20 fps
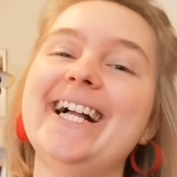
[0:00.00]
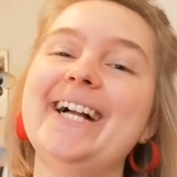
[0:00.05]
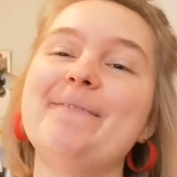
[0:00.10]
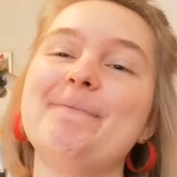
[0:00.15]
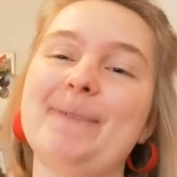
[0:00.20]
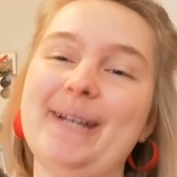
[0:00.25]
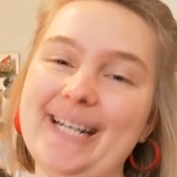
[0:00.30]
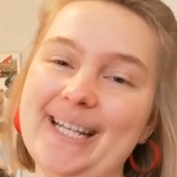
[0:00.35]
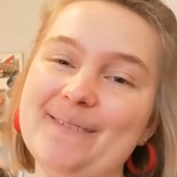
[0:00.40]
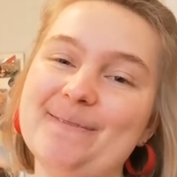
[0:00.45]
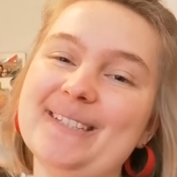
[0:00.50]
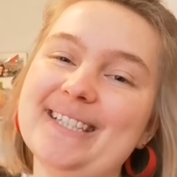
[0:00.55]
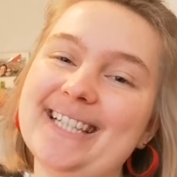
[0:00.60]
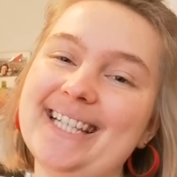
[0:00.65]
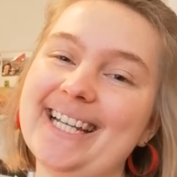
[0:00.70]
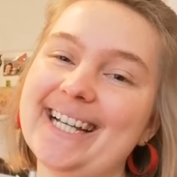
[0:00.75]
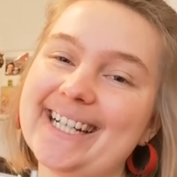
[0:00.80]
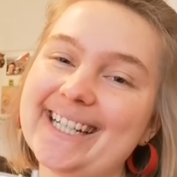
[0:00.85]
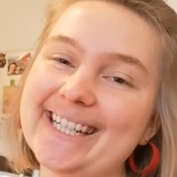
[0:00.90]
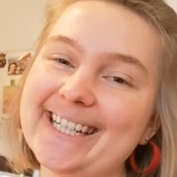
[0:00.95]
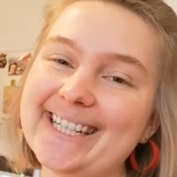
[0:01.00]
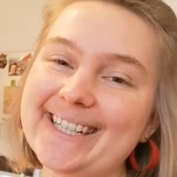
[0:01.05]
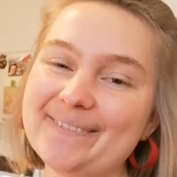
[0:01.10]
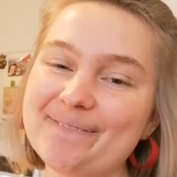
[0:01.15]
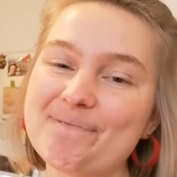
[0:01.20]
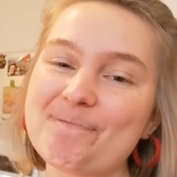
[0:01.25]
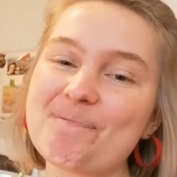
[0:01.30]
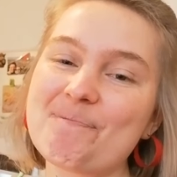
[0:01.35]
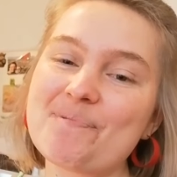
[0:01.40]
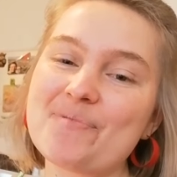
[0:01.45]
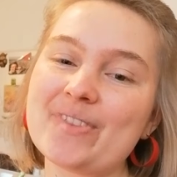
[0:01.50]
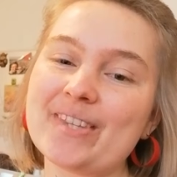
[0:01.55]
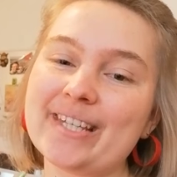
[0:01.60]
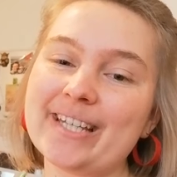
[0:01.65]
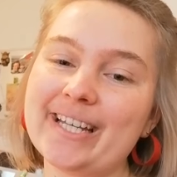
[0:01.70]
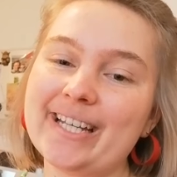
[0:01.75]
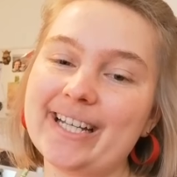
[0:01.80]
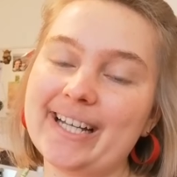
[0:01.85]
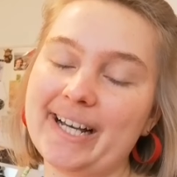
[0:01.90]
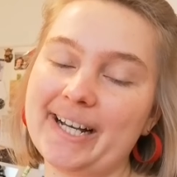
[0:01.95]
My name is Lana,
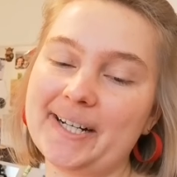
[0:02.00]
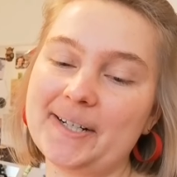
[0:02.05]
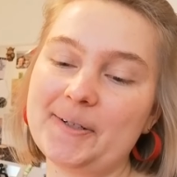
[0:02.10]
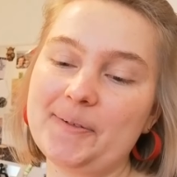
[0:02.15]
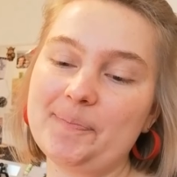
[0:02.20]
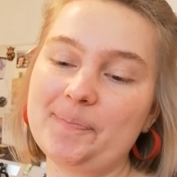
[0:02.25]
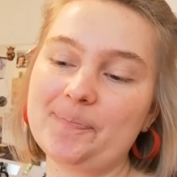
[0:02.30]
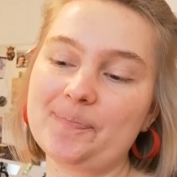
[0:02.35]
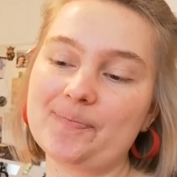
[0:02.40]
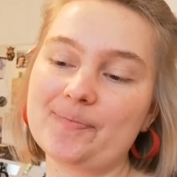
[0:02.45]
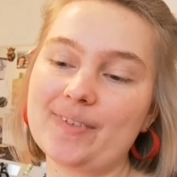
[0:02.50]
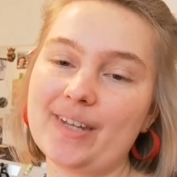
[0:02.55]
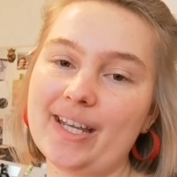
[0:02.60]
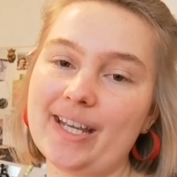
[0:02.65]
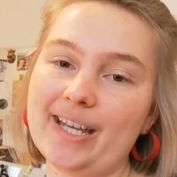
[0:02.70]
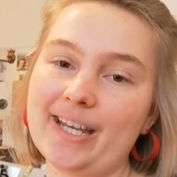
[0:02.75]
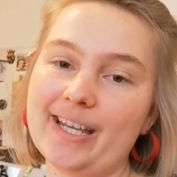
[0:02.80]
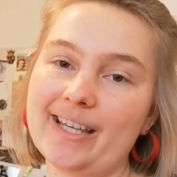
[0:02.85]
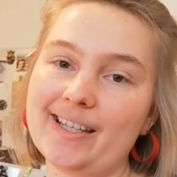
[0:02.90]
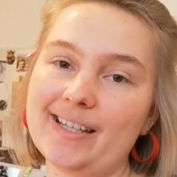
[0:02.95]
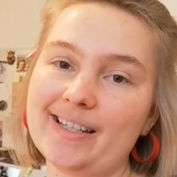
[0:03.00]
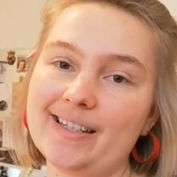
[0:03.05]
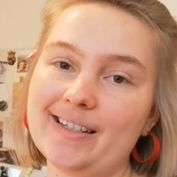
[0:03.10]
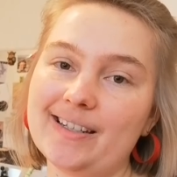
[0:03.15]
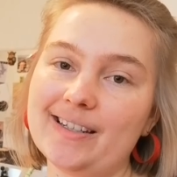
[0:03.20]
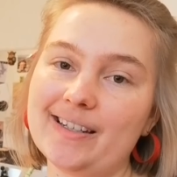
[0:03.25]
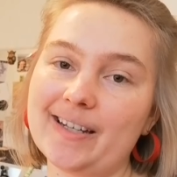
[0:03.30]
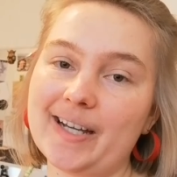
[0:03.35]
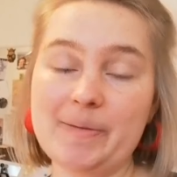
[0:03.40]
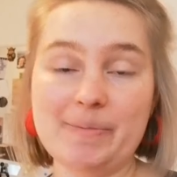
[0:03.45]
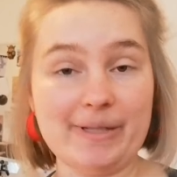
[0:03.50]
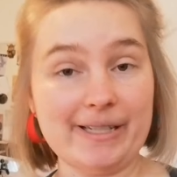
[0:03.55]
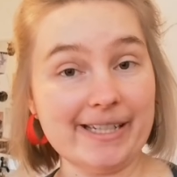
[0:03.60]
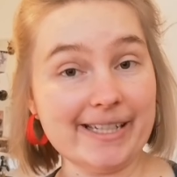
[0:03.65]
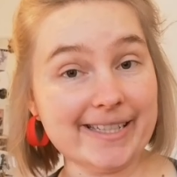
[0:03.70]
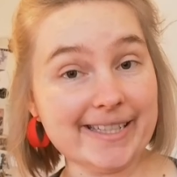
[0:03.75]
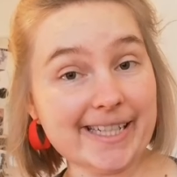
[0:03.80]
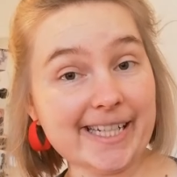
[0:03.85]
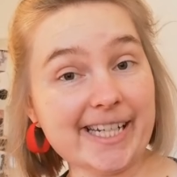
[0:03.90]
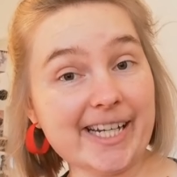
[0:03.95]
and I'm a
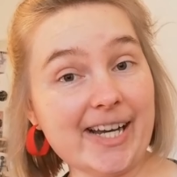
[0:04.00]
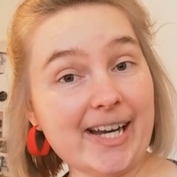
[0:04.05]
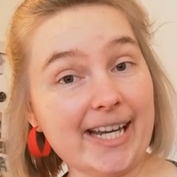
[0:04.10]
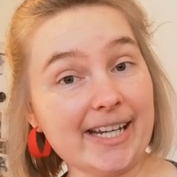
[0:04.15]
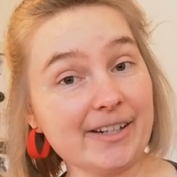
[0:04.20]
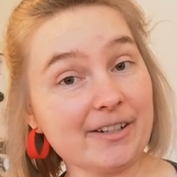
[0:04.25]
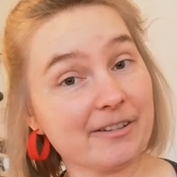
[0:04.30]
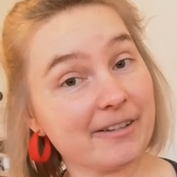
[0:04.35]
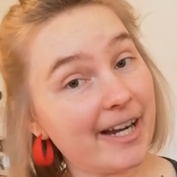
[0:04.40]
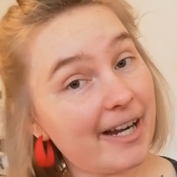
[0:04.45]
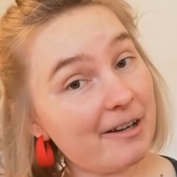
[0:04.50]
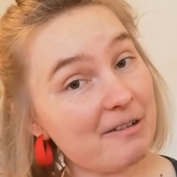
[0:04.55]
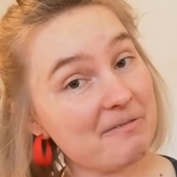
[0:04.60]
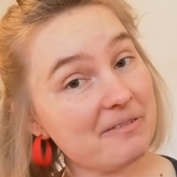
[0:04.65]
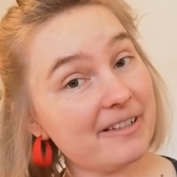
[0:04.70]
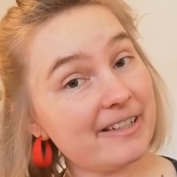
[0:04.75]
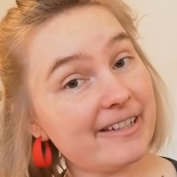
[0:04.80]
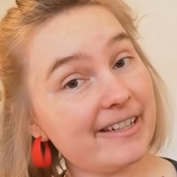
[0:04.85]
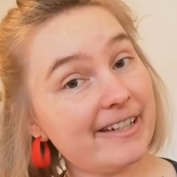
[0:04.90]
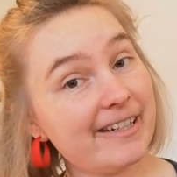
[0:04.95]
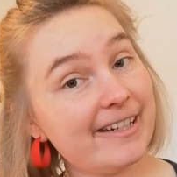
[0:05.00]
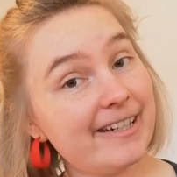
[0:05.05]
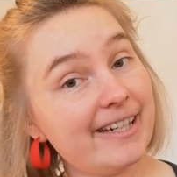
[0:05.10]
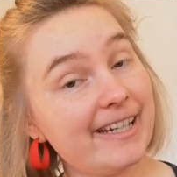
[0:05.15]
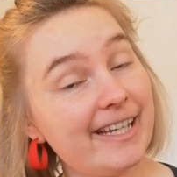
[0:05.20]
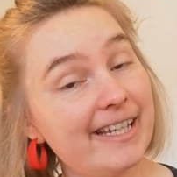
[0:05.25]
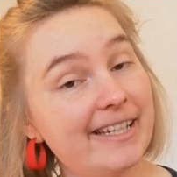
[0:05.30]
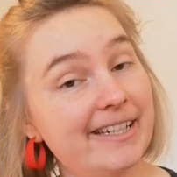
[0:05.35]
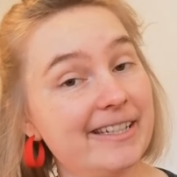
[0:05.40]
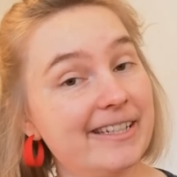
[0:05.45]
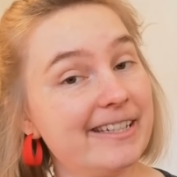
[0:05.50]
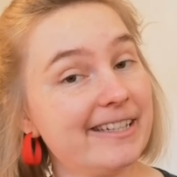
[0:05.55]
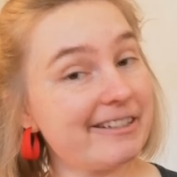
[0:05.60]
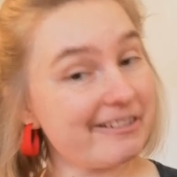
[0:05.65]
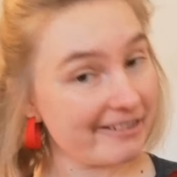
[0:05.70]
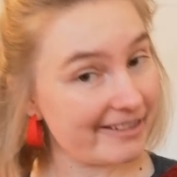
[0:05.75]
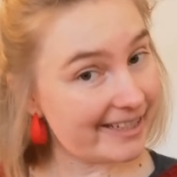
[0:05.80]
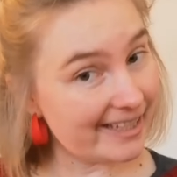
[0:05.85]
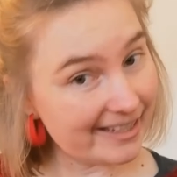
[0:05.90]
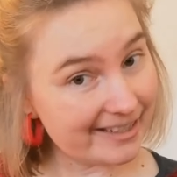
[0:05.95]
knitter and crafter and
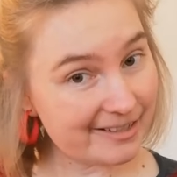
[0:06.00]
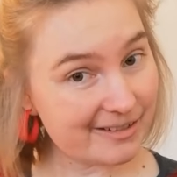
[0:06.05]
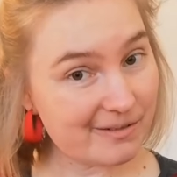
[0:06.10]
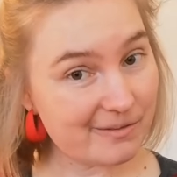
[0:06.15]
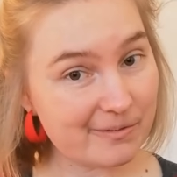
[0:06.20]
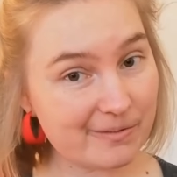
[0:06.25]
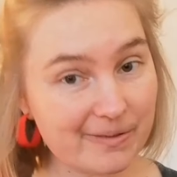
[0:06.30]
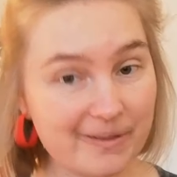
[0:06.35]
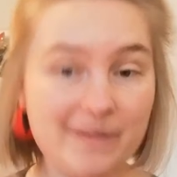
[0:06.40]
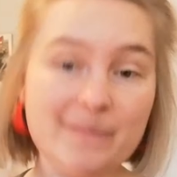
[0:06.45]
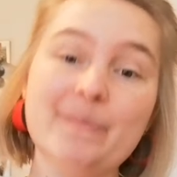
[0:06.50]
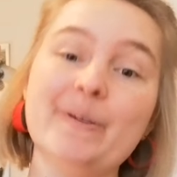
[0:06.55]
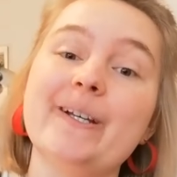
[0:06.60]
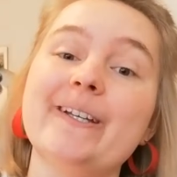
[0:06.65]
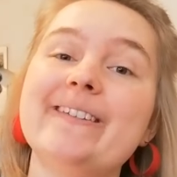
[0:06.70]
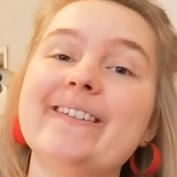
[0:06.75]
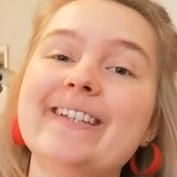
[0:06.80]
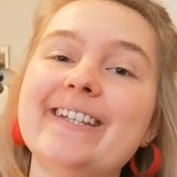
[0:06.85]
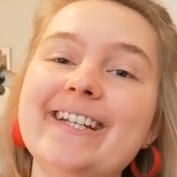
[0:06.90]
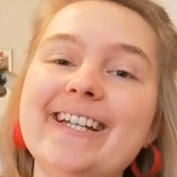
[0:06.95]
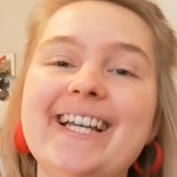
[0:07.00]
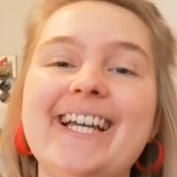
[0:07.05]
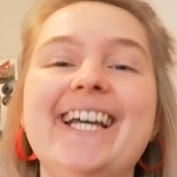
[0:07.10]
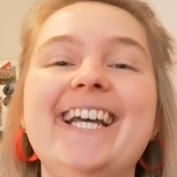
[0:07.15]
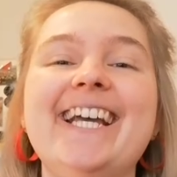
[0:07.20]
creative person